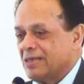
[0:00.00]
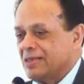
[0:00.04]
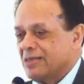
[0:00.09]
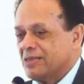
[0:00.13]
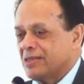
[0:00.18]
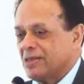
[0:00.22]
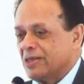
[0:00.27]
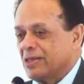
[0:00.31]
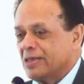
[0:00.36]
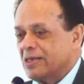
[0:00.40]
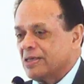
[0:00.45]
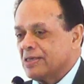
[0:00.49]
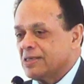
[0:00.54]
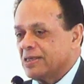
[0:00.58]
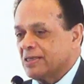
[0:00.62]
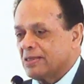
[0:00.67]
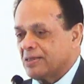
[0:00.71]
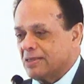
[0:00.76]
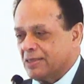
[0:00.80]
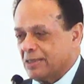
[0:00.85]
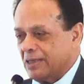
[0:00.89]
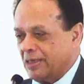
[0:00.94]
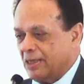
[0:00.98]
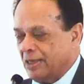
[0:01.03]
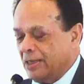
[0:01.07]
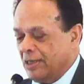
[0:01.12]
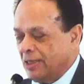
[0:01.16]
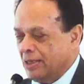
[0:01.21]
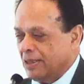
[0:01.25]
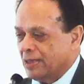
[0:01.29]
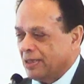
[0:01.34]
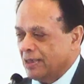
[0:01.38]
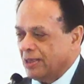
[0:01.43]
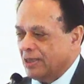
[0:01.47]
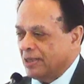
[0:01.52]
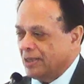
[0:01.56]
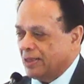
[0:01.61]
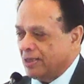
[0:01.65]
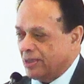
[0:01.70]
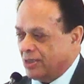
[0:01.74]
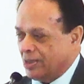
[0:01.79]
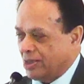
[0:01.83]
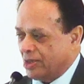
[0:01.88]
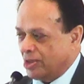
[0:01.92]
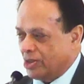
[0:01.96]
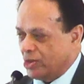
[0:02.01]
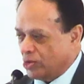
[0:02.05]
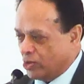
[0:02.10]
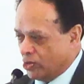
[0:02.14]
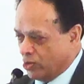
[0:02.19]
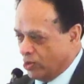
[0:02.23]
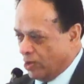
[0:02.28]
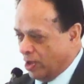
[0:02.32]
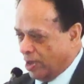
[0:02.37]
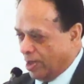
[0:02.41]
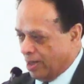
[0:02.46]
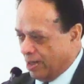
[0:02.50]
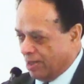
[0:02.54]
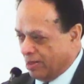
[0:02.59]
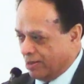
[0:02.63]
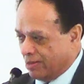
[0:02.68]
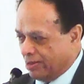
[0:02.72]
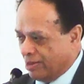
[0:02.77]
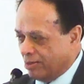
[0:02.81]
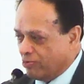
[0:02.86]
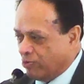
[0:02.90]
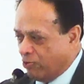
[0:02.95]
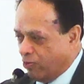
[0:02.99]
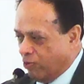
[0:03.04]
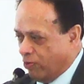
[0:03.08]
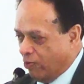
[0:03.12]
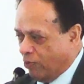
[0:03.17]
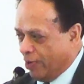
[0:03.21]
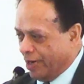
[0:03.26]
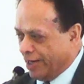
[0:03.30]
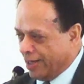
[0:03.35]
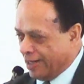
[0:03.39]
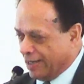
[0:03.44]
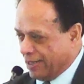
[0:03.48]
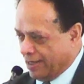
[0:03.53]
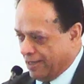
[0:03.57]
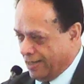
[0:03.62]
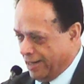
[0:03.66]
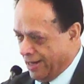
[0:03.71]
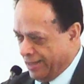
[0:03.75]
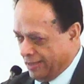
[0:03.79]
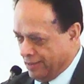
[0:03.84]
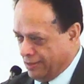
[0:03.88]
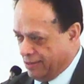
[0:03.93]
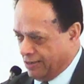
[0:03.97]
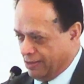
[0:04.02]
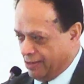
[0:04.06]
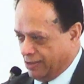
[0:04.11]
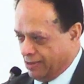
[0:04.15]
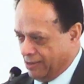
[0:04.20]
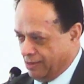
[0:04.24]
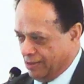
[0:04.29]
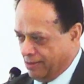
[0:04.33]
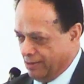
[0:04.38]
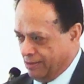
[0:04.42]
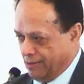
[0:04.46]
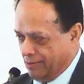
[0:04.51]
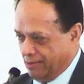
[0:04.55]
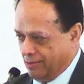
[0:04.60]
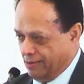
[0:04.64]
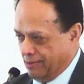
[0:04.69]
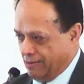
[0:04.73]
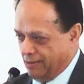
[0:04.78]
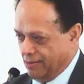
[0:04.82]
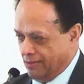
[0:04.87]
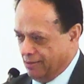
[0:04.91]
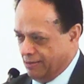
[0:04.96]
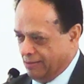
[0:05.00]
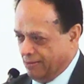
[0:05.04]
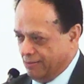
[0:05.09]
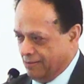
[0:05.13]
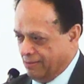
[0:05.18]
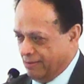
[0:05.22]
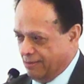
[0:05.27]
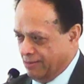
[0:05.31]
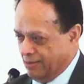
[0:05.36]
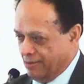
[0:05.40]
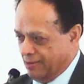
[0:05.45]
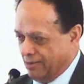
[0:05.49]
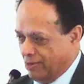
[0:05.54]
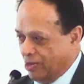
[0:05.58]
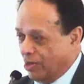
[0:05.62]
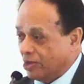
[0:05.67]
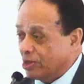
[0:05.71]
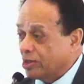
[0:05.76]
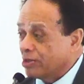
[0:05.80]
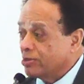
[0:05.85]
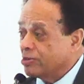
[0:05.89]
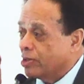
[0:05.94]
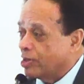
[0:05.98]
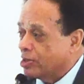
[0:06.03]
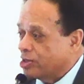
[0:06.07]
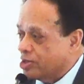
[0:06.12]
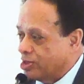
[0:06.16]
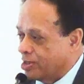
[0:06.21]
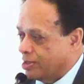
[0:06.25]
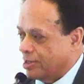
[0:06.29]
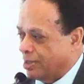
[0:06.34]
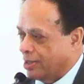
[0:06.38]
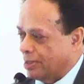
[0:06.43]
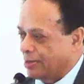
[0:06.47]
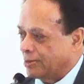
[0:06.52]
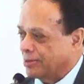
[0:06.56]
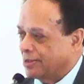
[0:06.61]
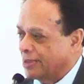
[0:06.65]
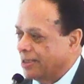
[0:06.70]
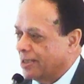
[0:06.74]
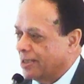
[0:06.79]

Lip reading: So he said, say, you are the witness. You're the drashta